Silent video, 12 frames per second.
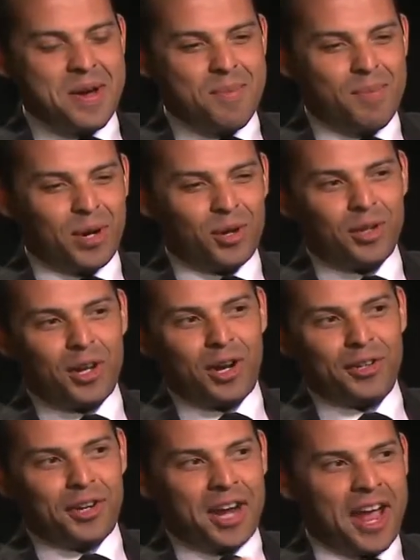But on the
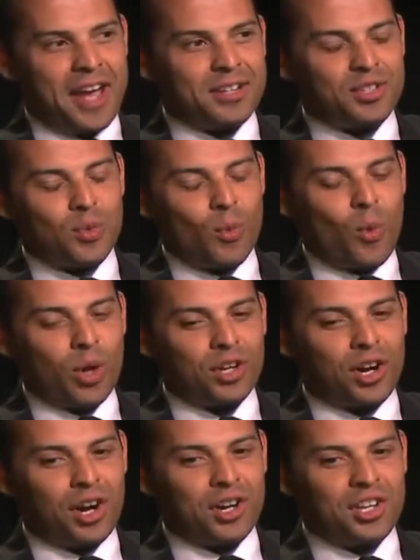other hand, what
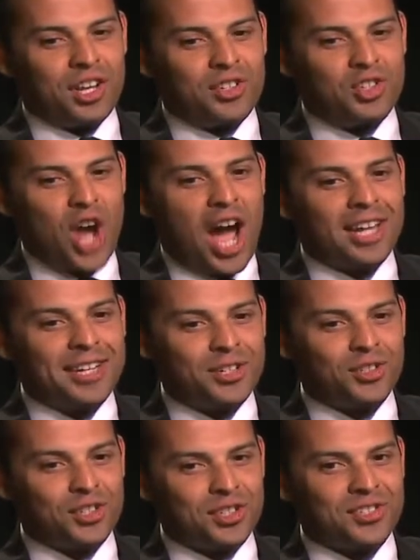are the
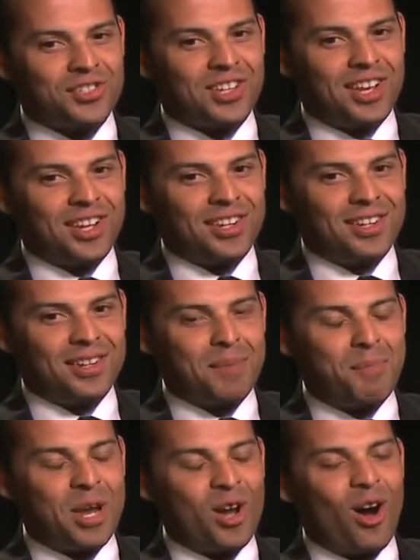challenges and the
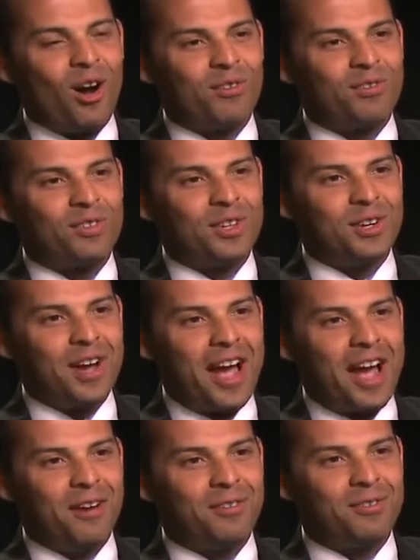payoff you
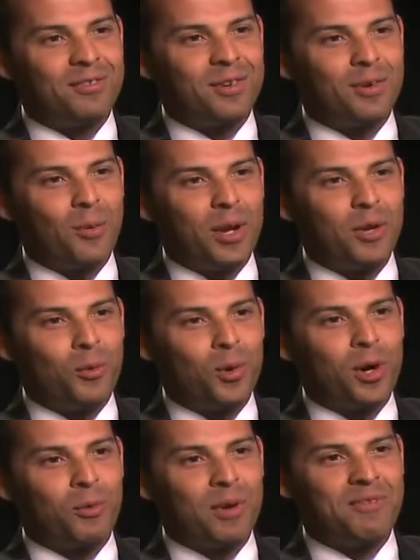have when you
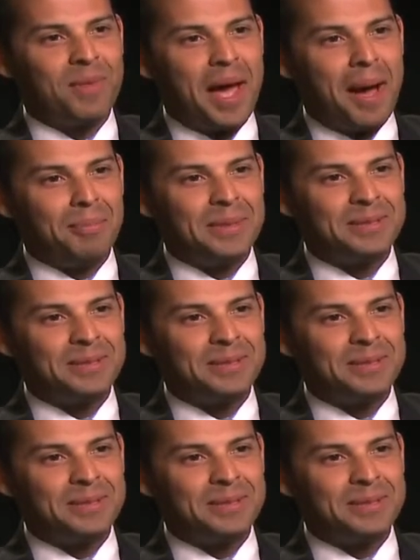work with them?